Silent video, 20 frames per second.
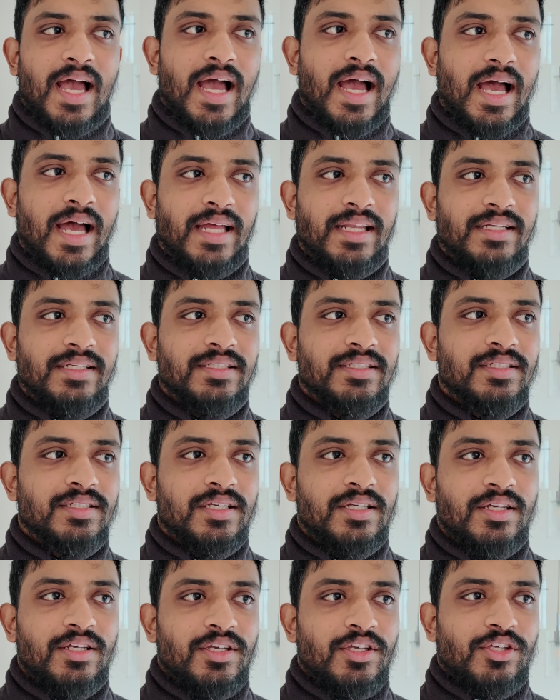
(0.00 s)
and
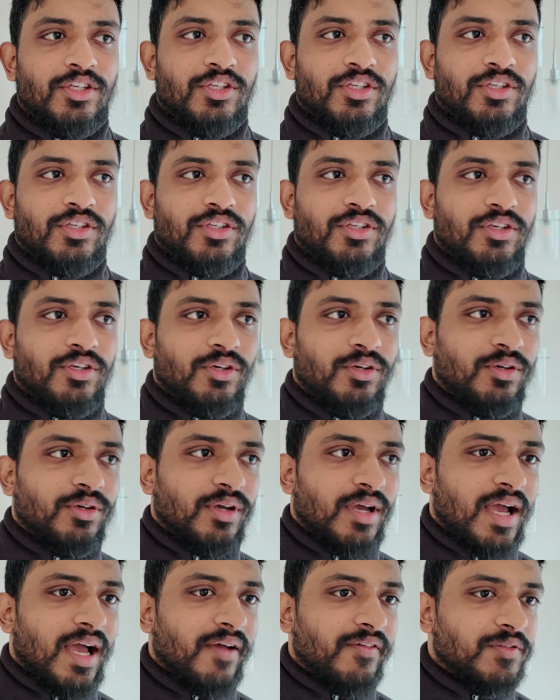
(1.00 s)

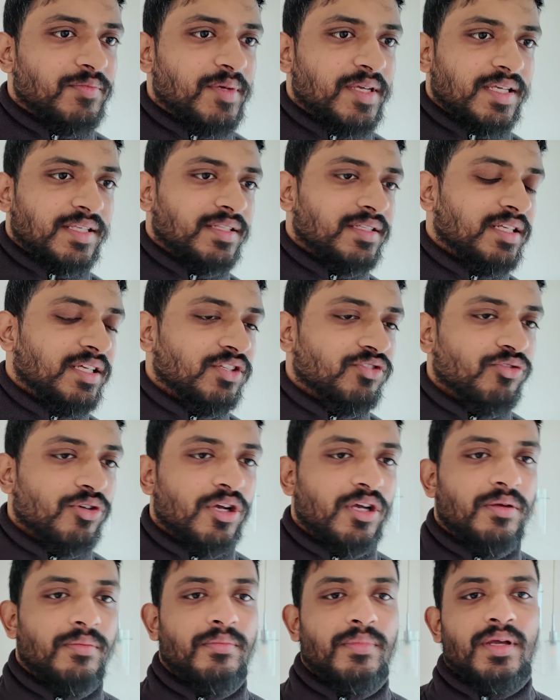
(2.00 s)
you have speakers in each
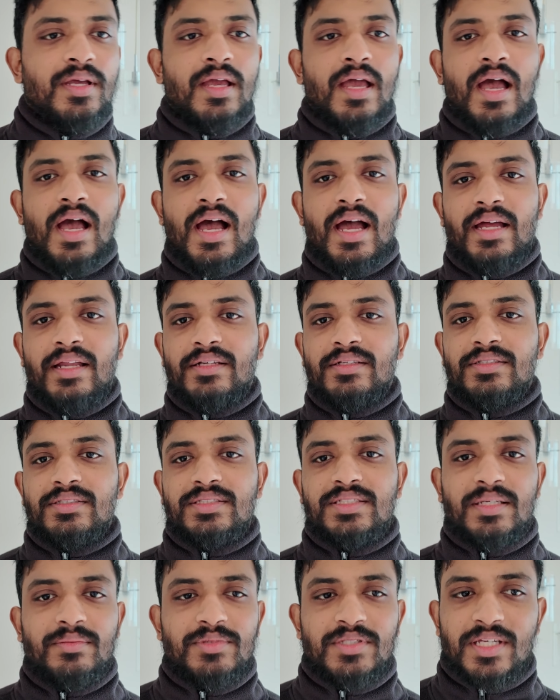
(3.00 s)
room, and
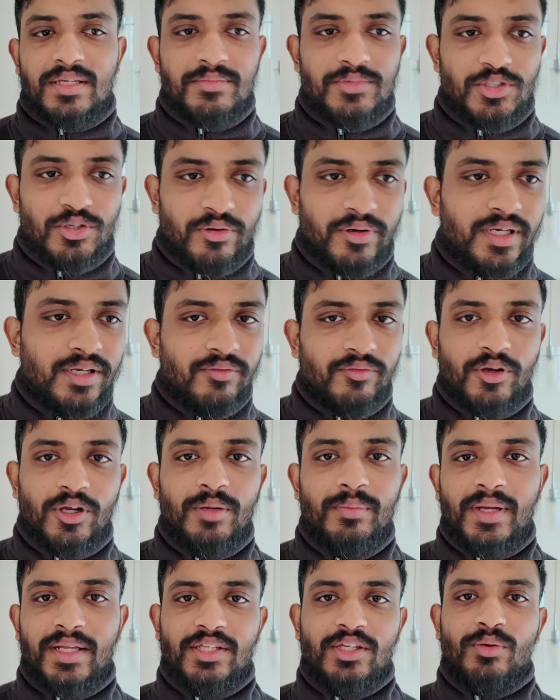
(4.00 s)
sometimes you're in a
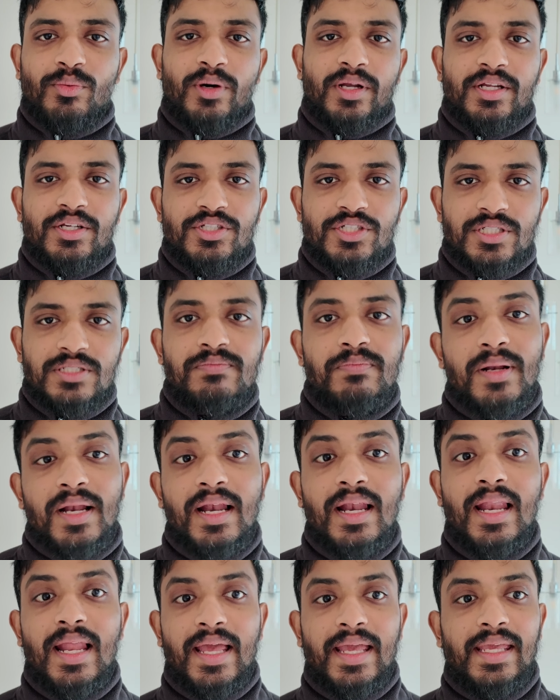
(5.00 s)
room and you want to just
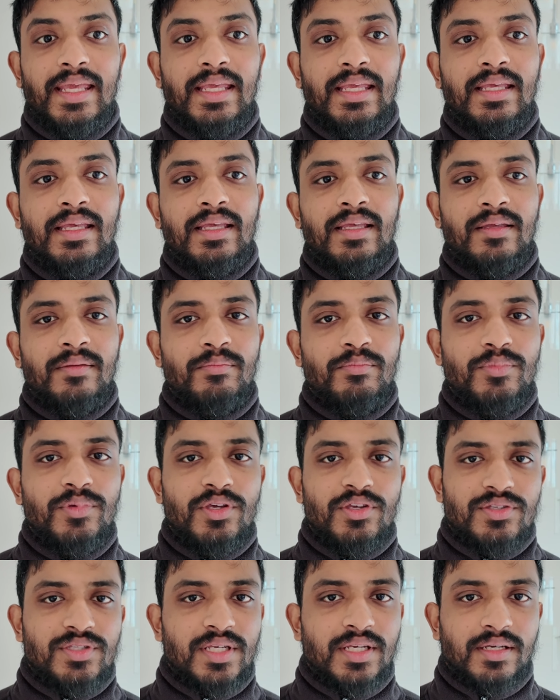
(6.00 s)
play
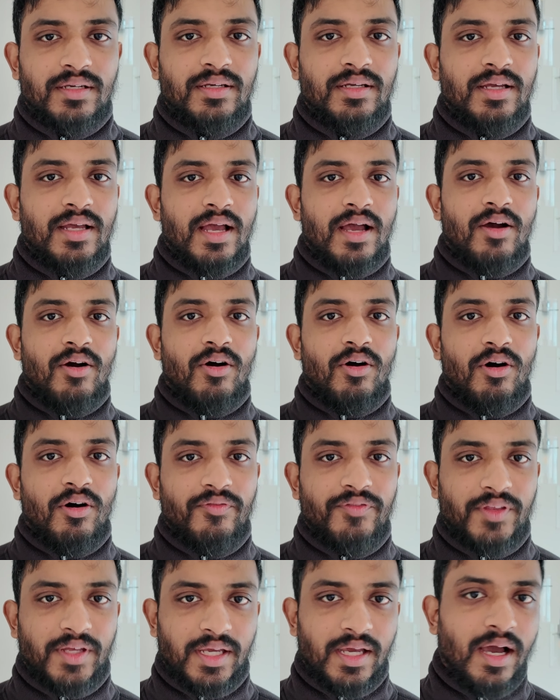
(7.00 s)
music
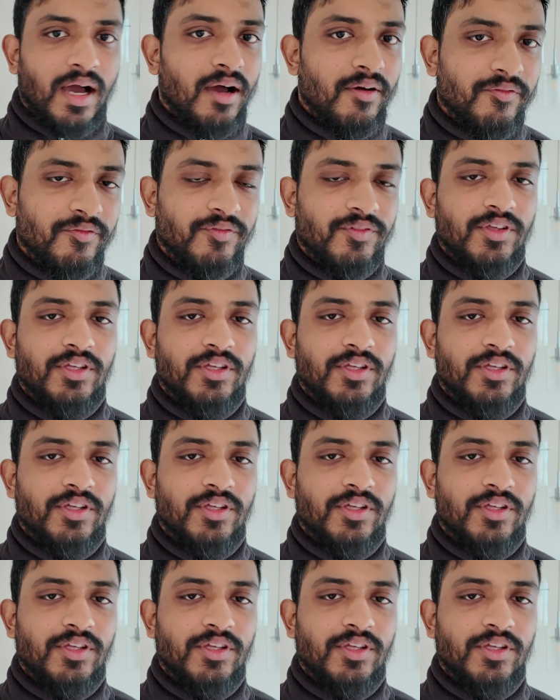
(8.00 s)
off the cuff.